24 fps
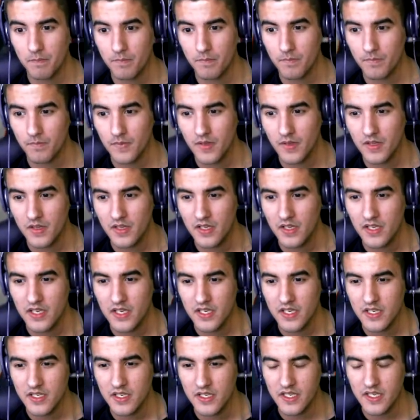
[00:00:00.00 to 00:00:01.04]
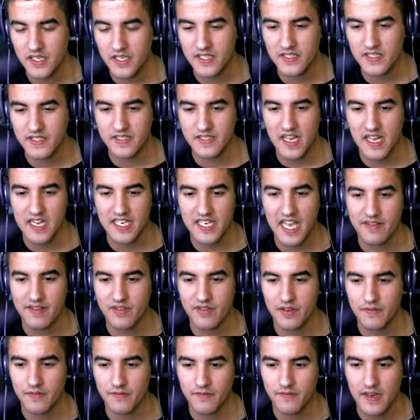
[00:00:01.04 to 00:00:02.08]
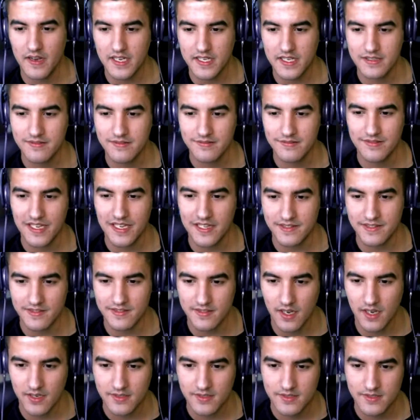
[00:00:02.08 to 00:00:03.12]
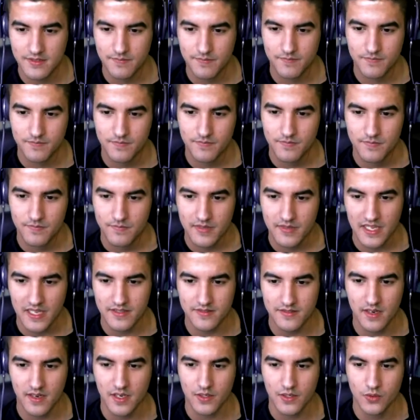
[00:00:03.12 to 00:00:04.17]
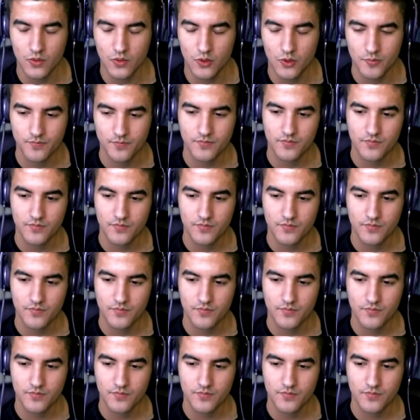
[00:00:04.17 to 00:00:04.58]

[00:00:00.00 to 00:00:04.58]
This is the He does not have a fucking. That sucks. That's not cool.